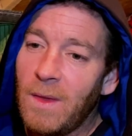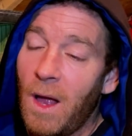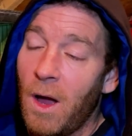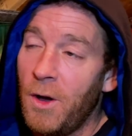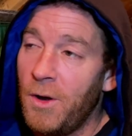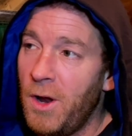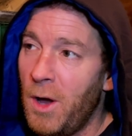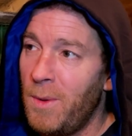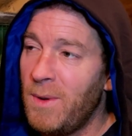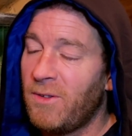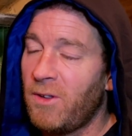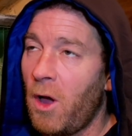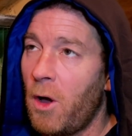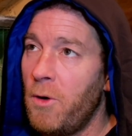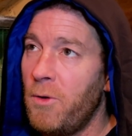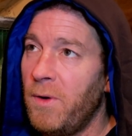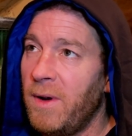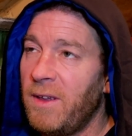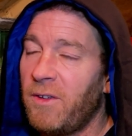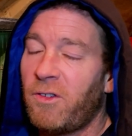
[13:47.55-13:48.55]
I know it's
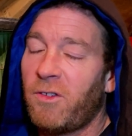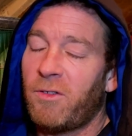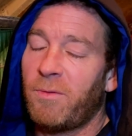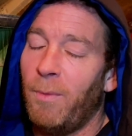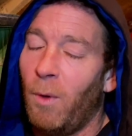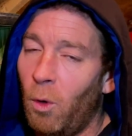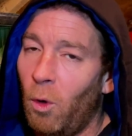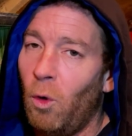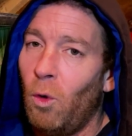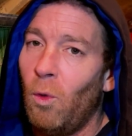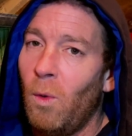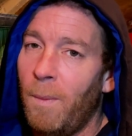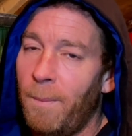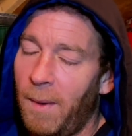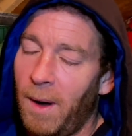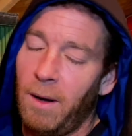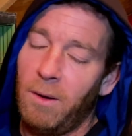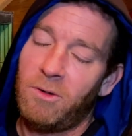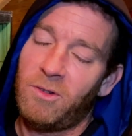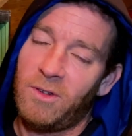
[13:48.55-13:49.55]
only a small
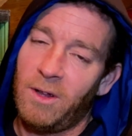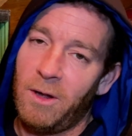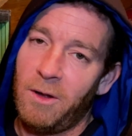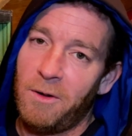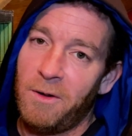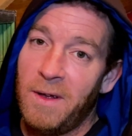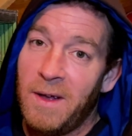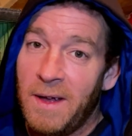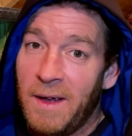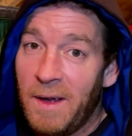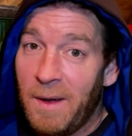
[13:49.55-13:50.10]
milestone,